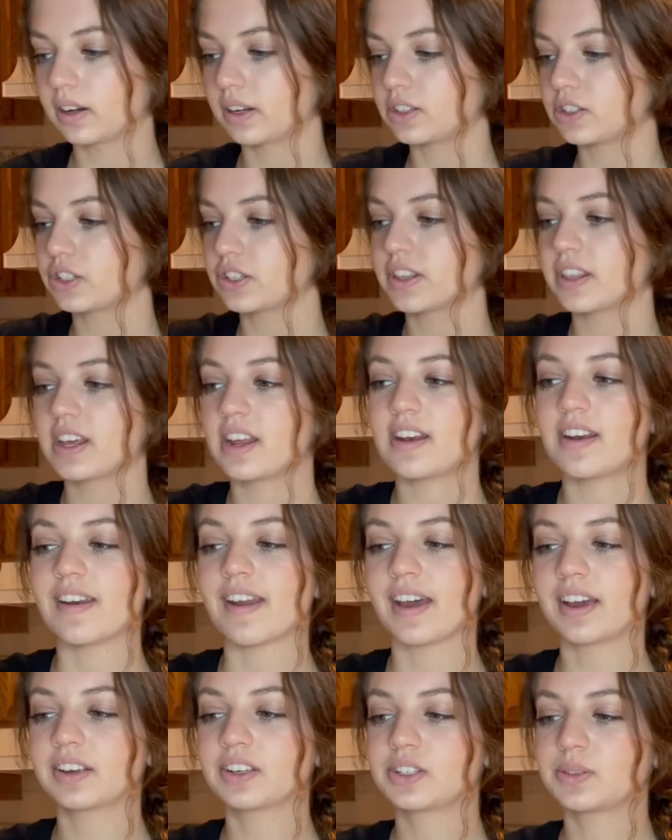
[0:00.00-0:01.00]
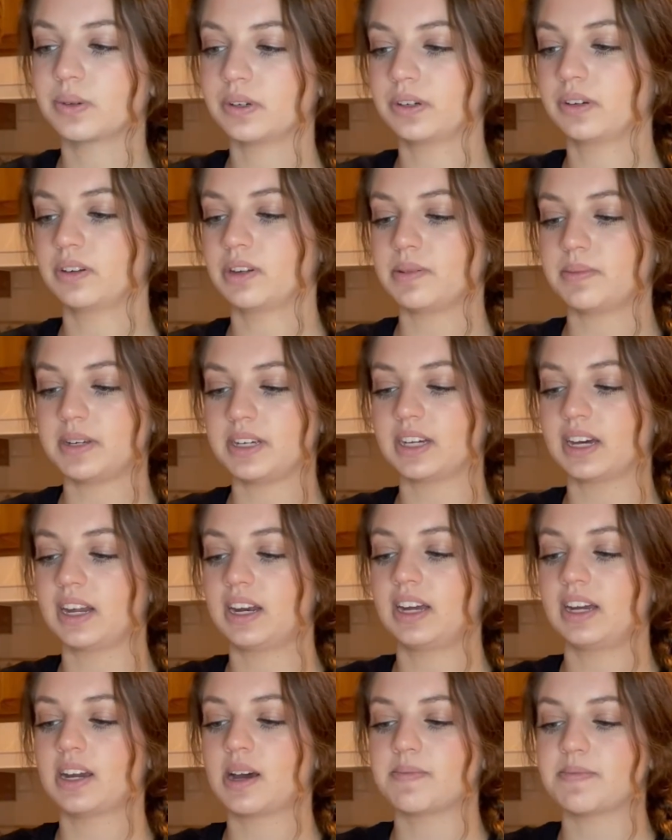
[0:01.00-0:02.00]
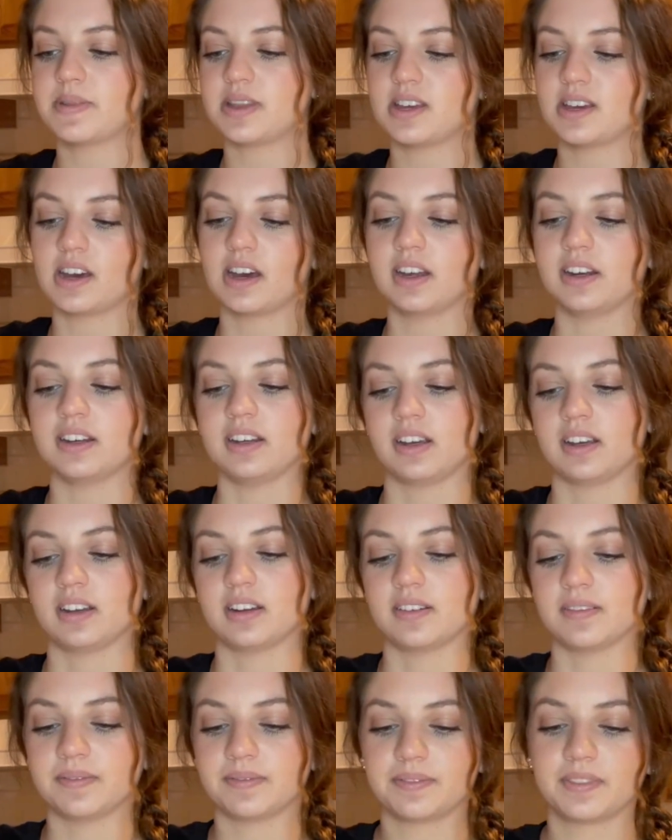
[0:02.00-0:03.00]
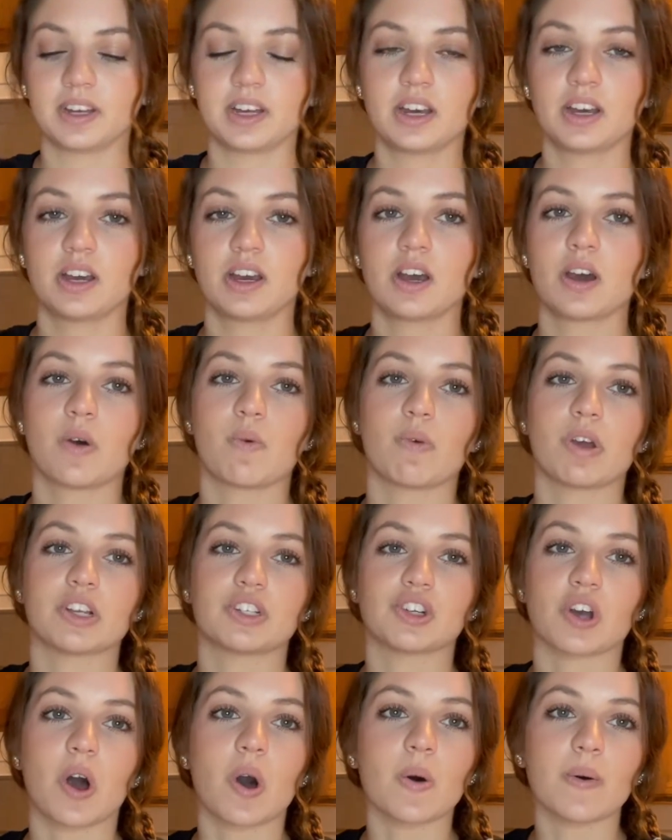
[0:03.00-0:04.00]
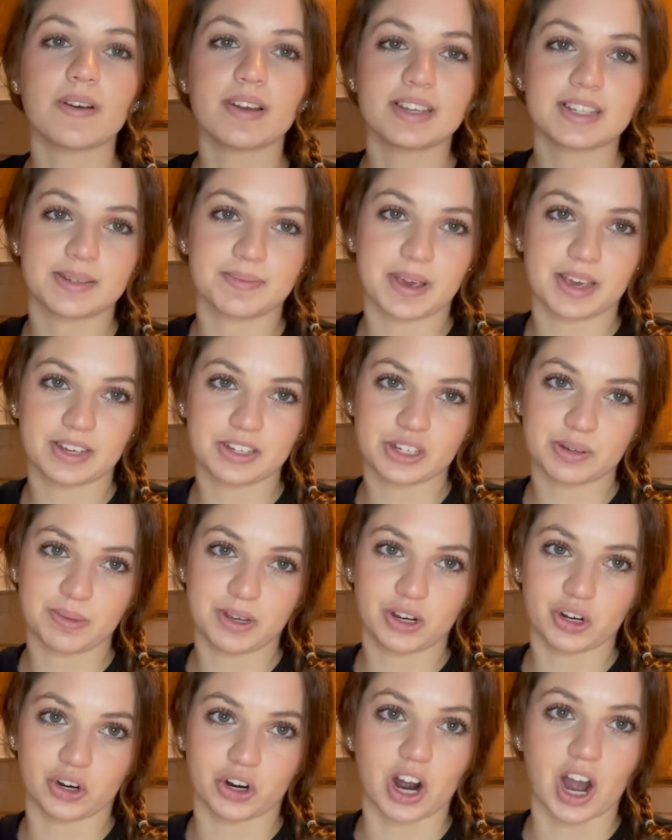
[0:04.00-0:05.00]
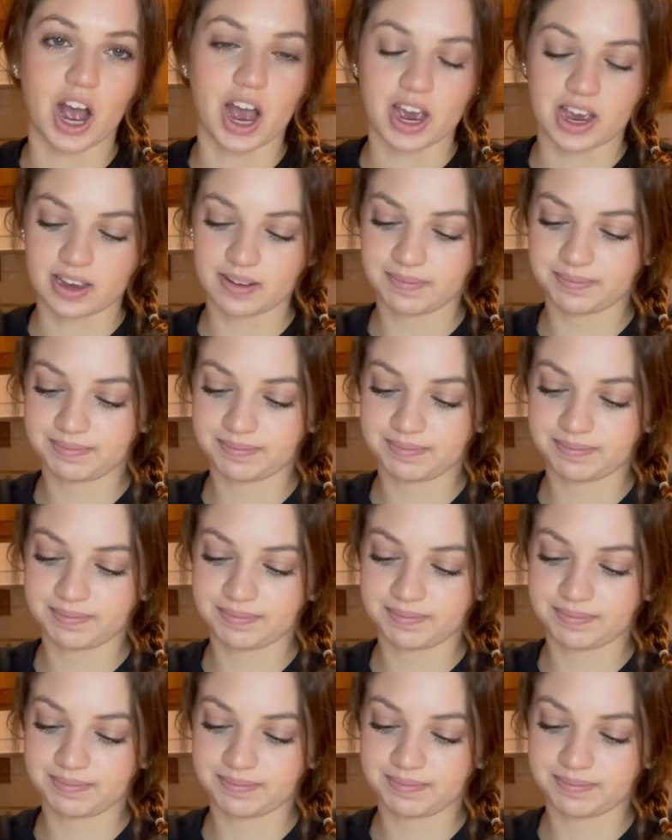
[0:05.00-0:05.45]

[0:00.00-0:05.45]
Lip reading: so then next we're going to be cutting up the onion, which always makes me cry.